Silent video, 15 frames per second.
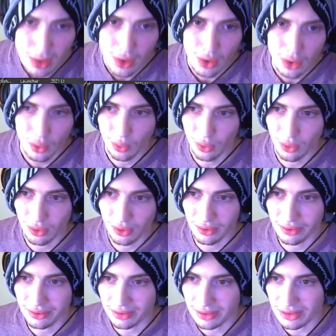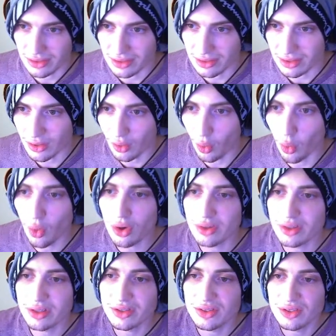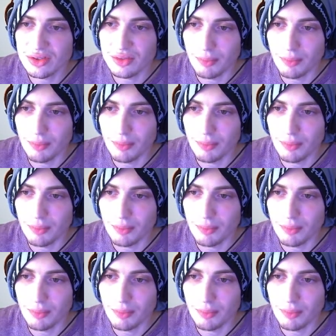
or or there's